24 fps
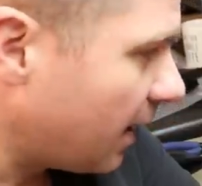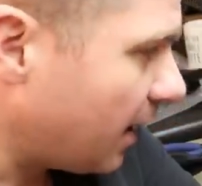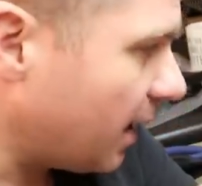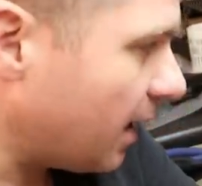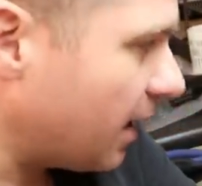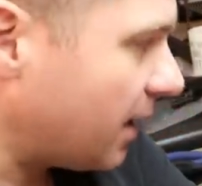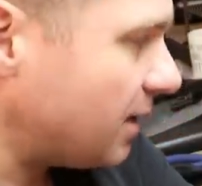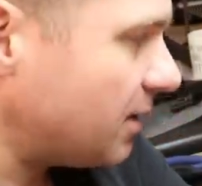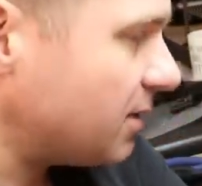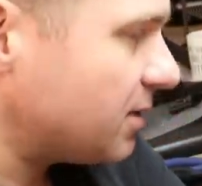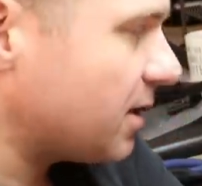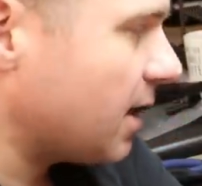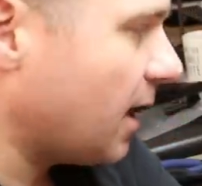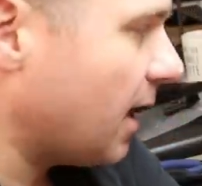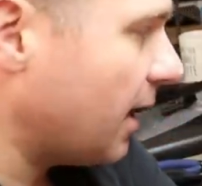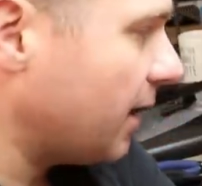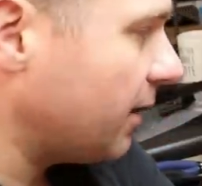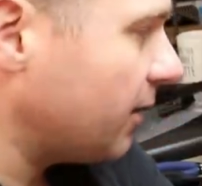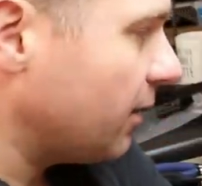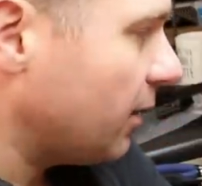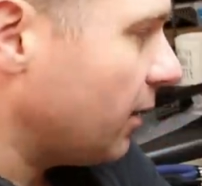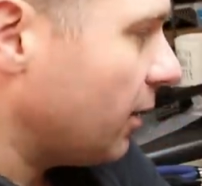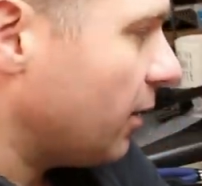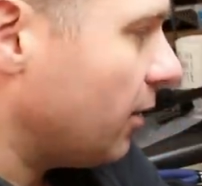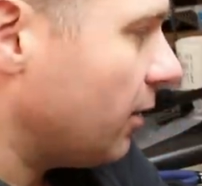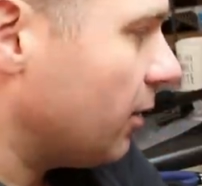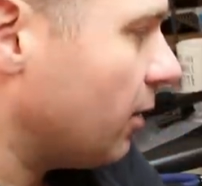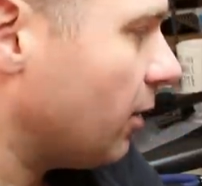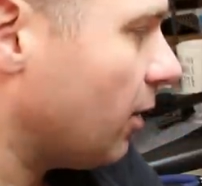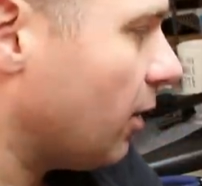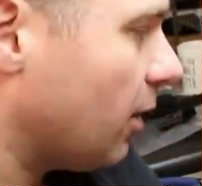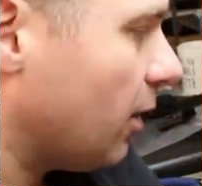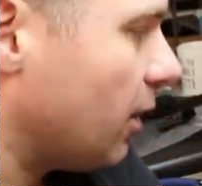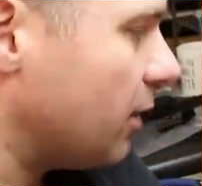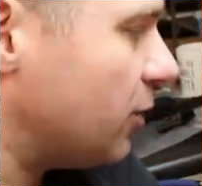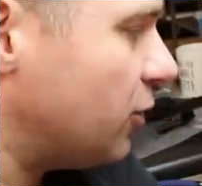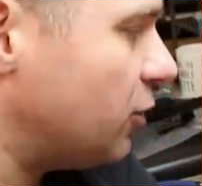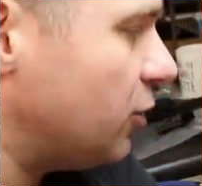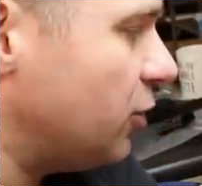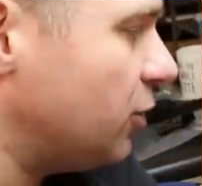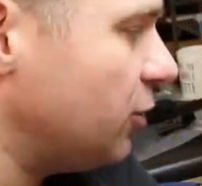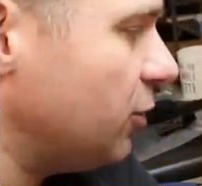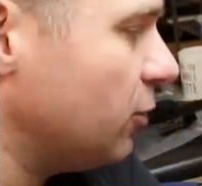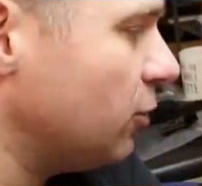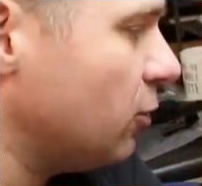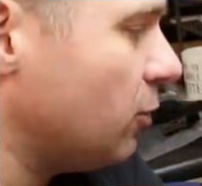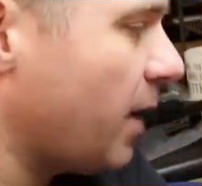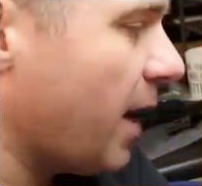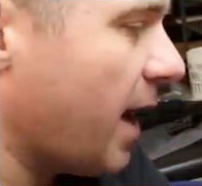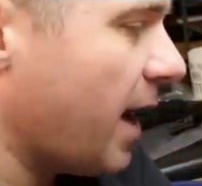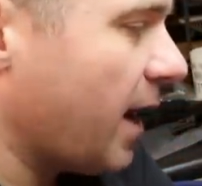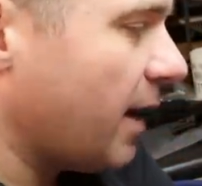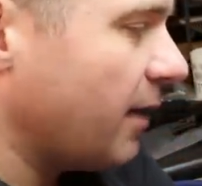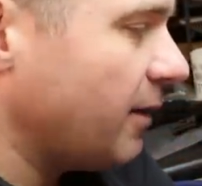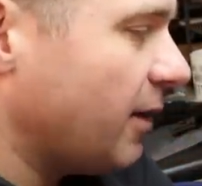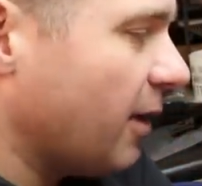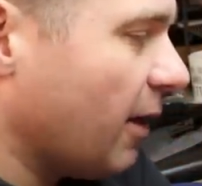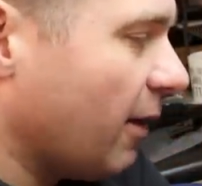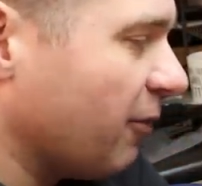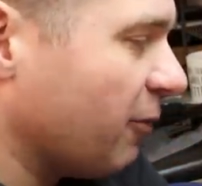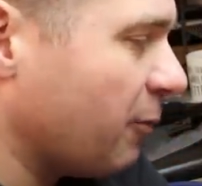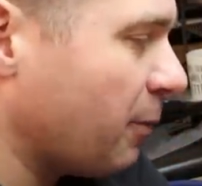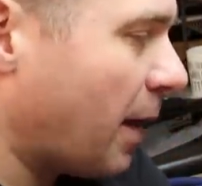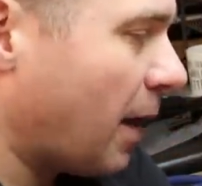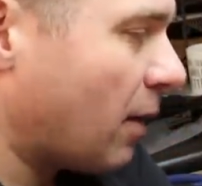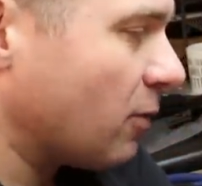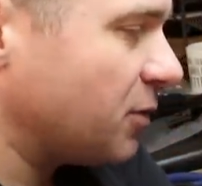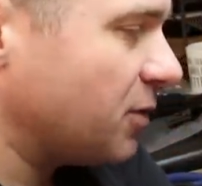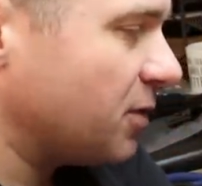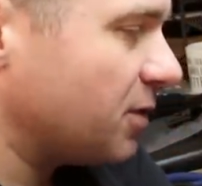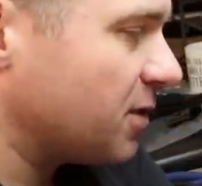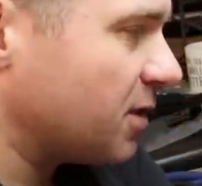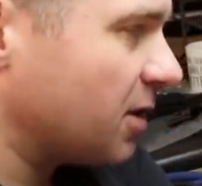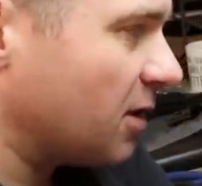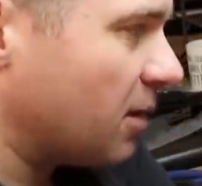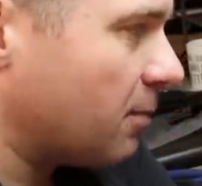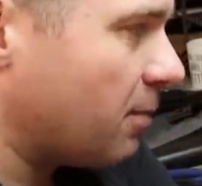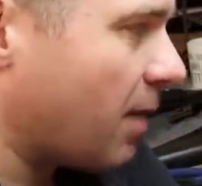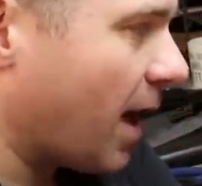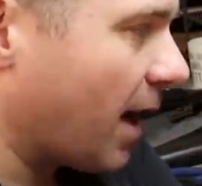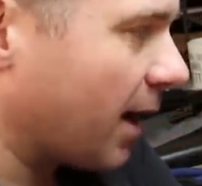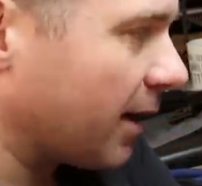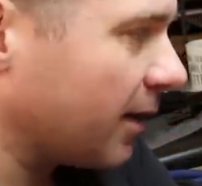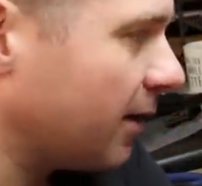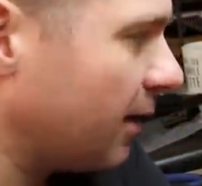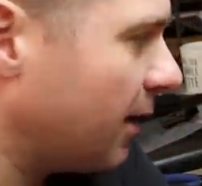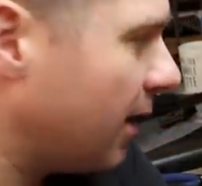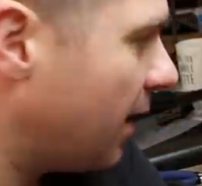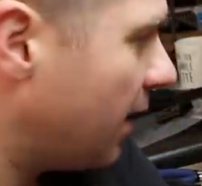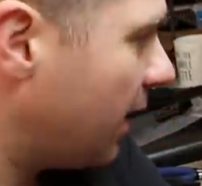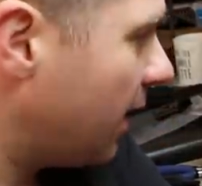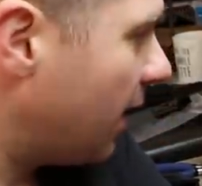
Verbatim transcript: And he's got uh, two handcuff pouches in the back.